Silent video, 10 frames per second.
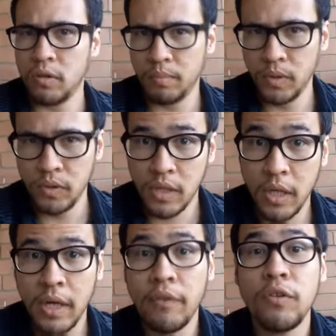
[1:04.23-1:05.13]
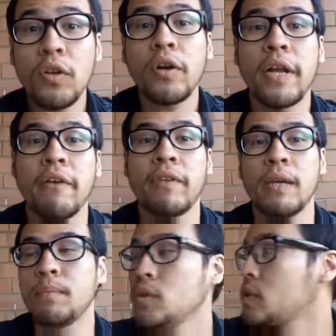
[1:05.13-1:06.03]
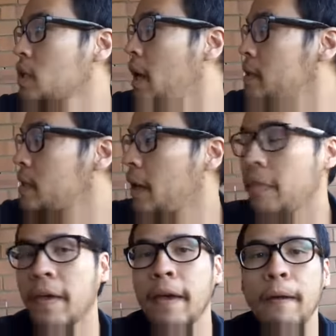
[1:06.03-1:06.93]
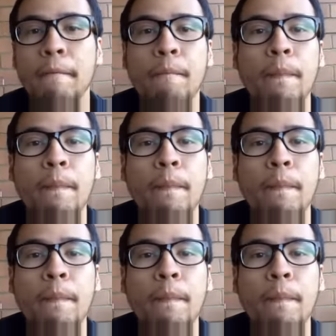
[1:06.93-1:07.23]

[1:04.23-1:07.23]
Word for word: not a blue sky. If you don't have any blue skies out there,